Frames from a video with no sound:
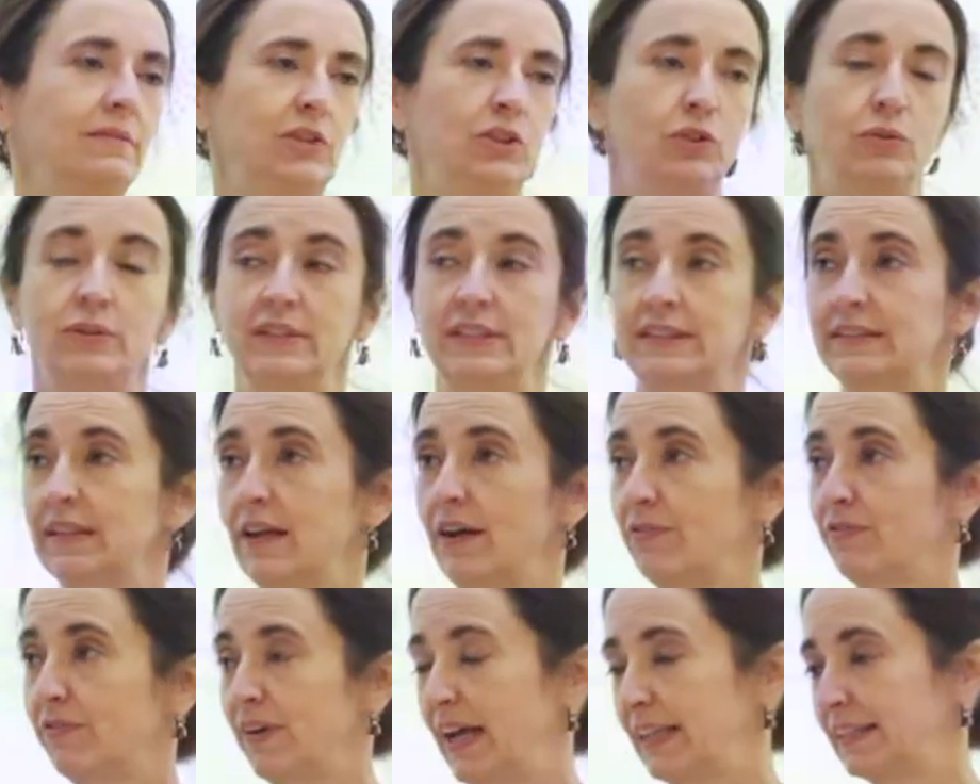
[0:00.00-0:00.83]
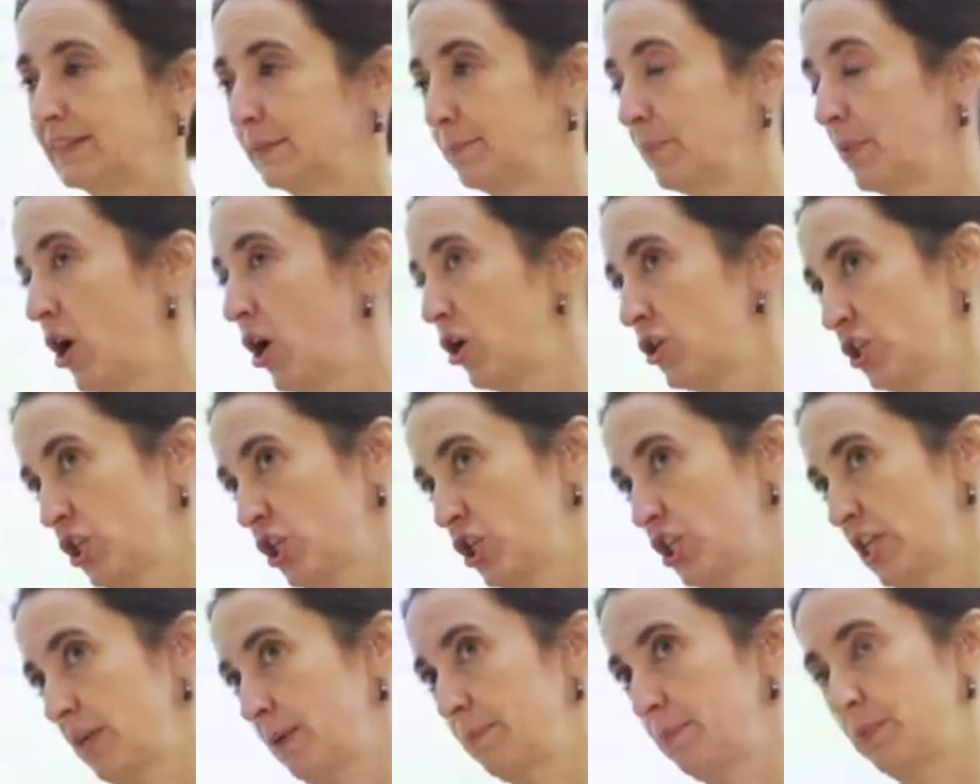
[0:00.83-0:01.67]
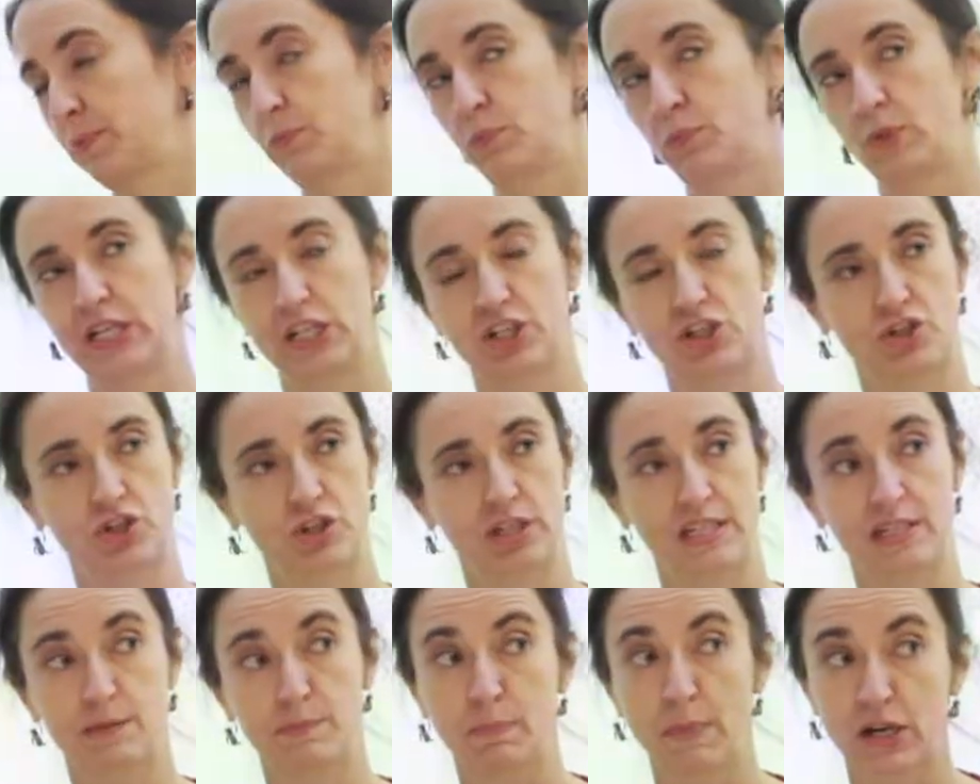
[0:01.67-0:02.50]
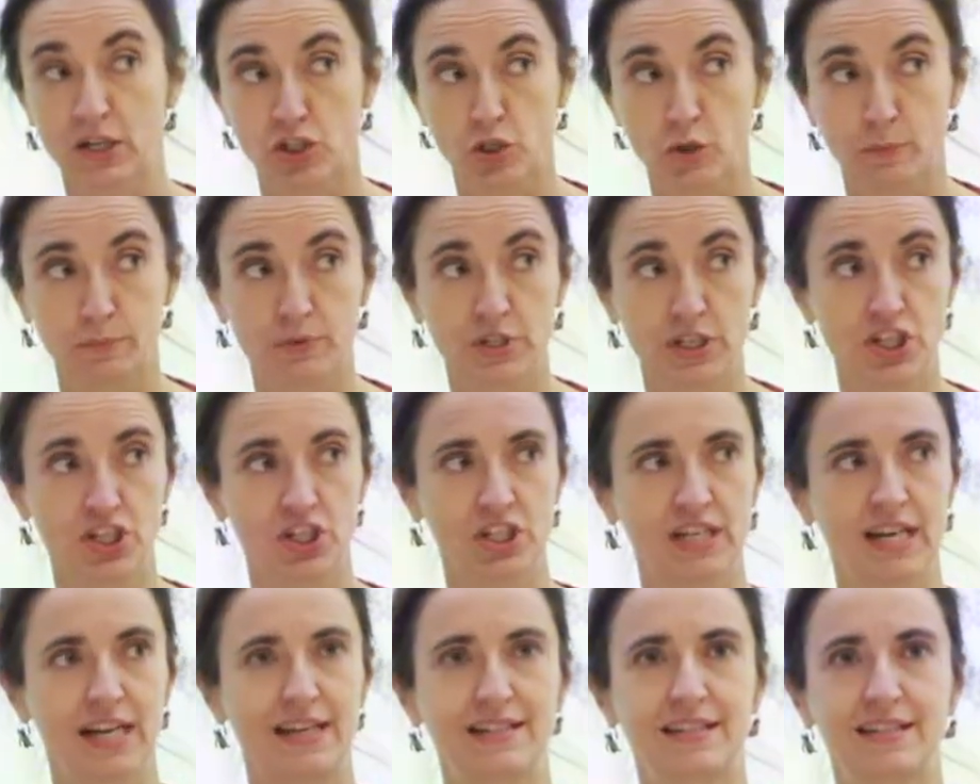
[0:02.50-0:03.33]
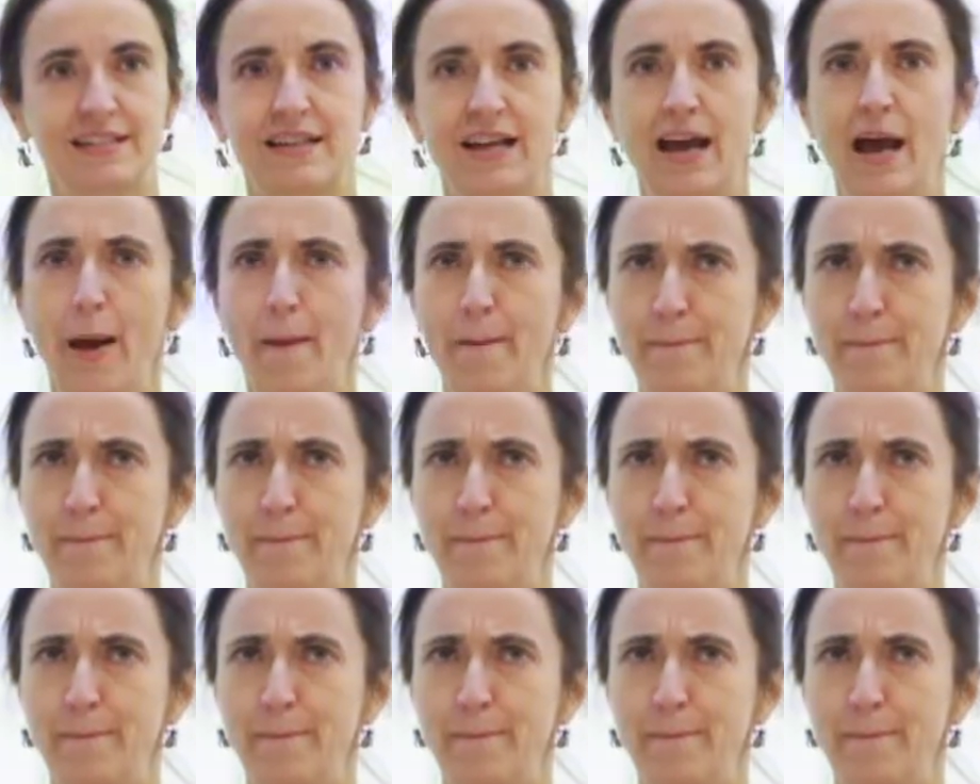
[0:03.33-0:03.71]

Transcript: UNICEF has a partnership which is much appreciated,